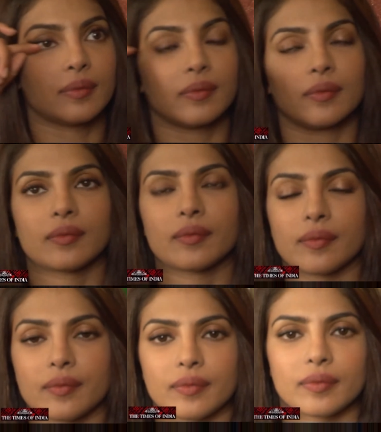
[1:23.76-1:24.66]
and
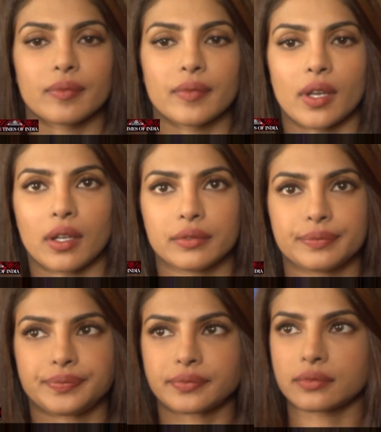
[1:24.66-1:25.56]
Priyanka Chopra
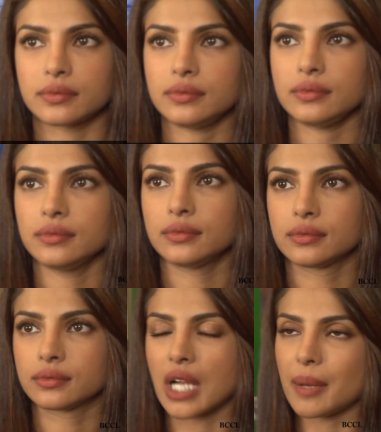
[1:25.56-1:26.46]
starrer Fashion.
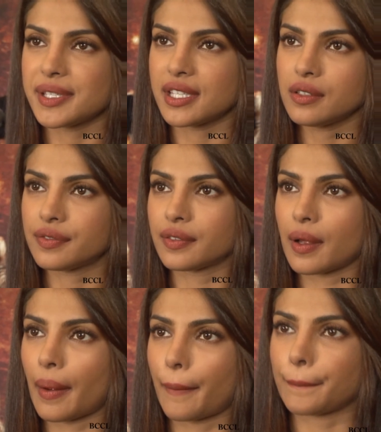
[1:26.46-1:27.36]
But the
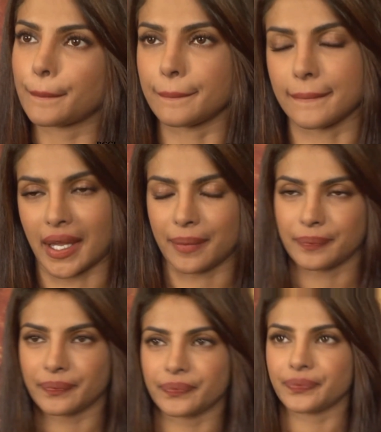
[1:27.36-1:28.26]
actress clearly
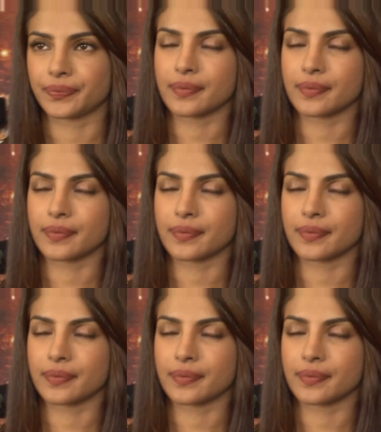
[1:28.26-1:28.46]
says,